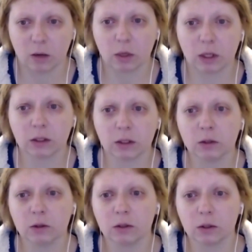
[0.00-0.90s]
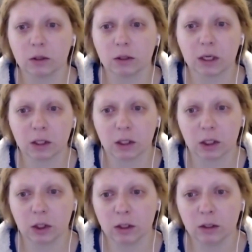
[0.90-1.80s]
But it's under certain
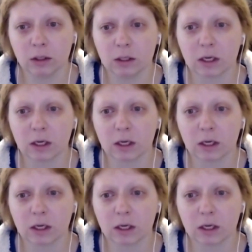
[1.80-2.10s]
conditions,